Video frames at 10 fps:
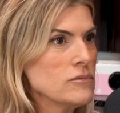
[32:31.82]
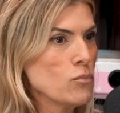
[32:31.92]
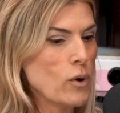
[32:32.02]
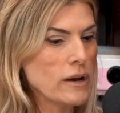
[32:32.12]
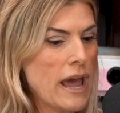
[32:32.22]

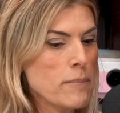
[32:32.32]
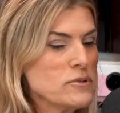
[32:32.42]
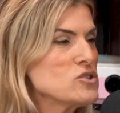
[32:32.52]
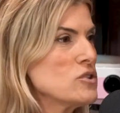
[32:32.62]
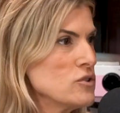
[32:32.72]
what
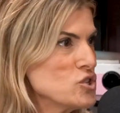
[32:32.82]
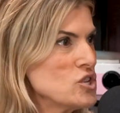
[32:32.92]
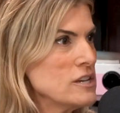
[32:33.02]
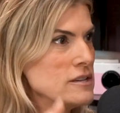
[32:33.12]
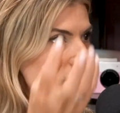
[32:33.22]
happens to the
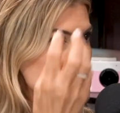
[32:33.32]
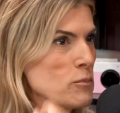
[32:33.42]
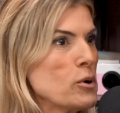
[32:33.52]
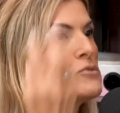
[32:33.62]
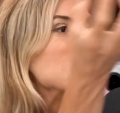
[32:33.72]
cheese, the
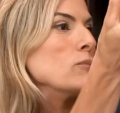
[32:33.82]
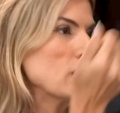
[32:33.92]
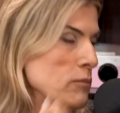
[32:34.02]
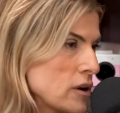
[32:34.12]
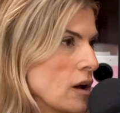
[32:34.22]
protein
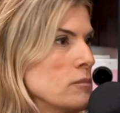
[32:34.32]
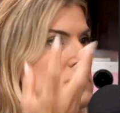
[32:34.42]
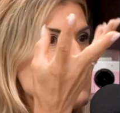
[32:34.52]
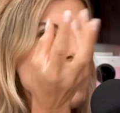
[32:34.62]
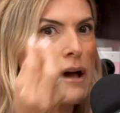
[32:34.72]
when it
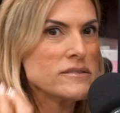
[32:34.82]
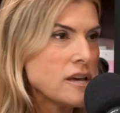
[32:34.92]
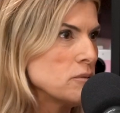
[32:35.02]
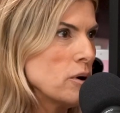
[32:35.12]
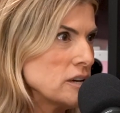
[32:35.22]
becomes
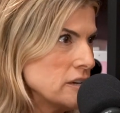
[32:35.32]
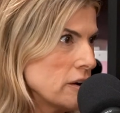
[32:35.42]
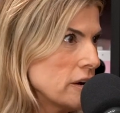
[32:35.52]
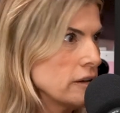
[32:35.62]
outside the body dairy.